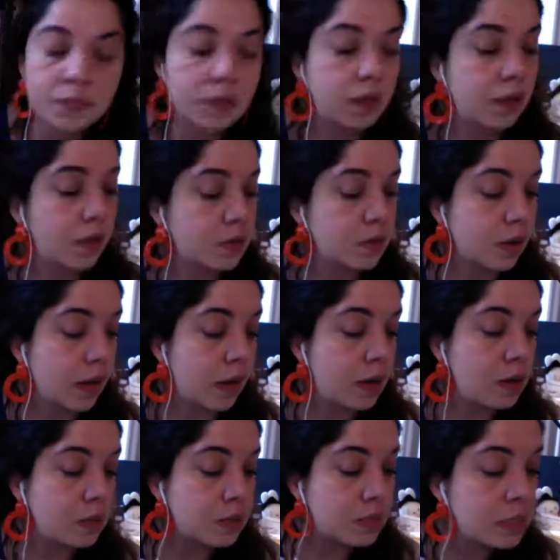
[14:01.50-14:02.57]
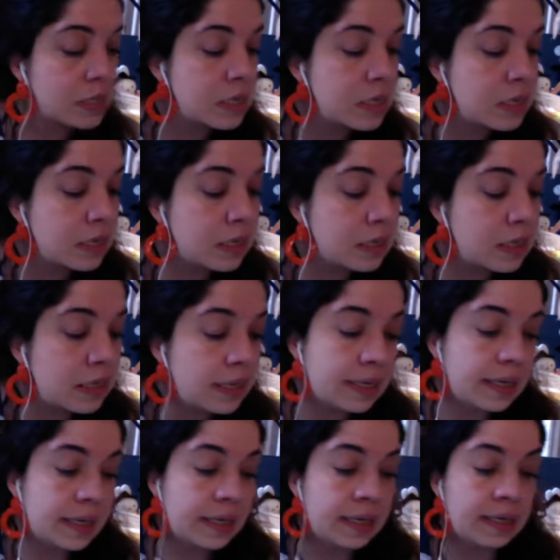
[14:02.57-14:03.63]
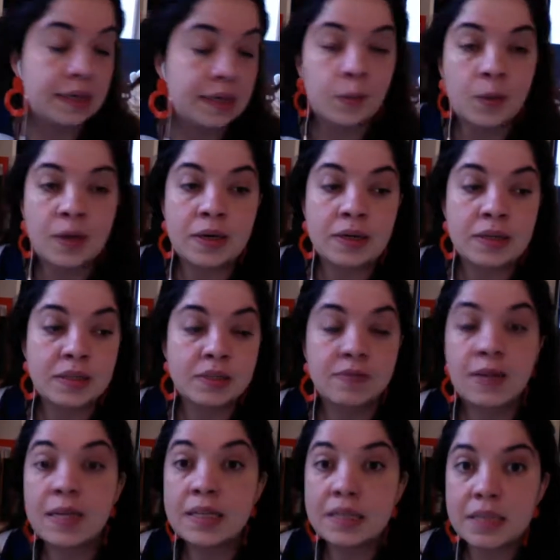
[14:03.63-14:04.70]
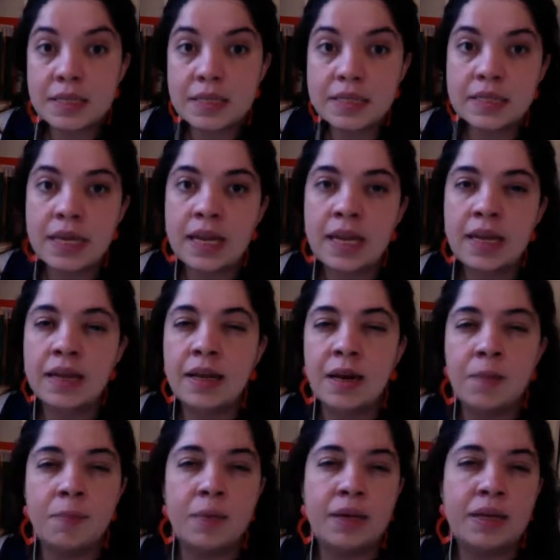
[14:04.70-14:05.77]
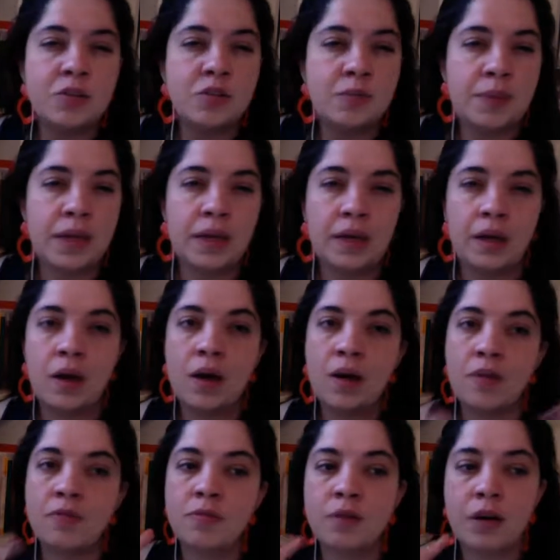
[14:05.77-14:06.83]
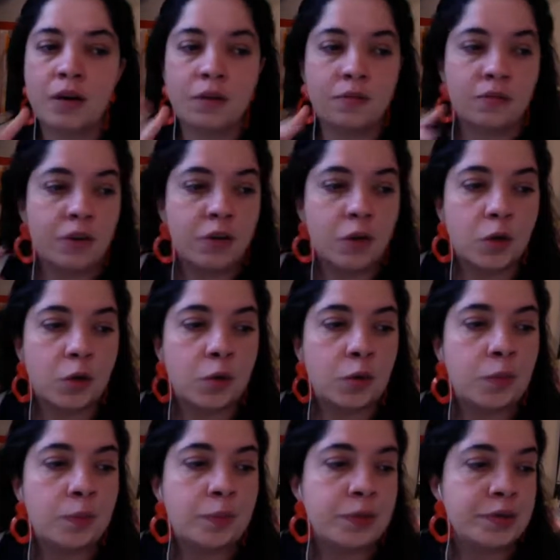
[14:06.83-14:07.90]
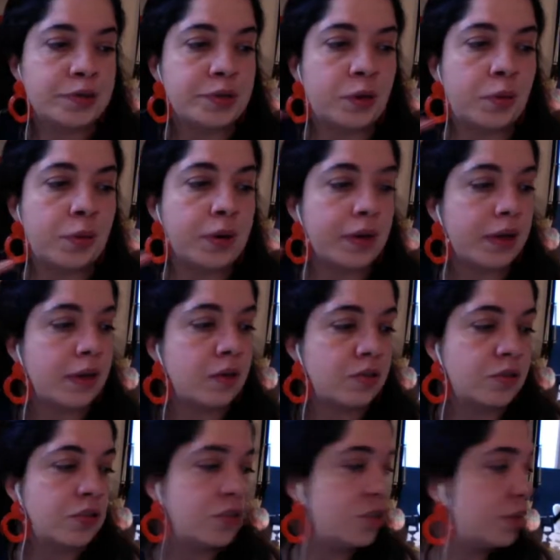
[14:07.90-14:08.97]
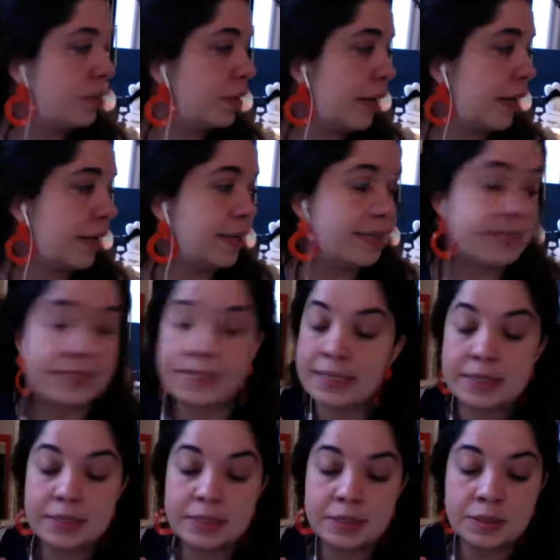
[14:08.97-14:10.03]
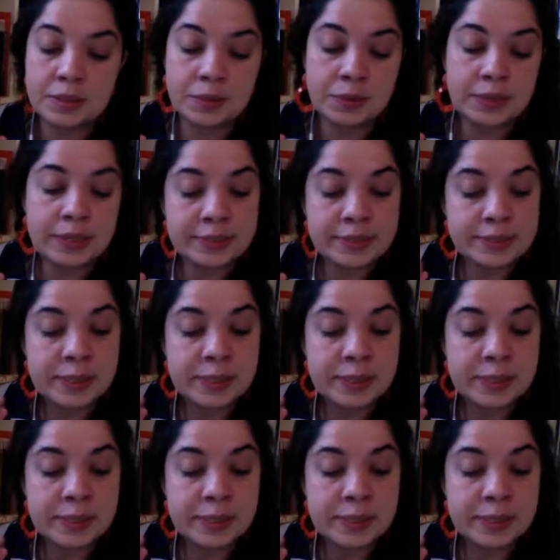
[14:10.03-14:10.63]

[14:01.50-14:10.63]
also counts. And it was Valentine's Day that I planned to make a lot of very cool personal work illustration that I didn't do it.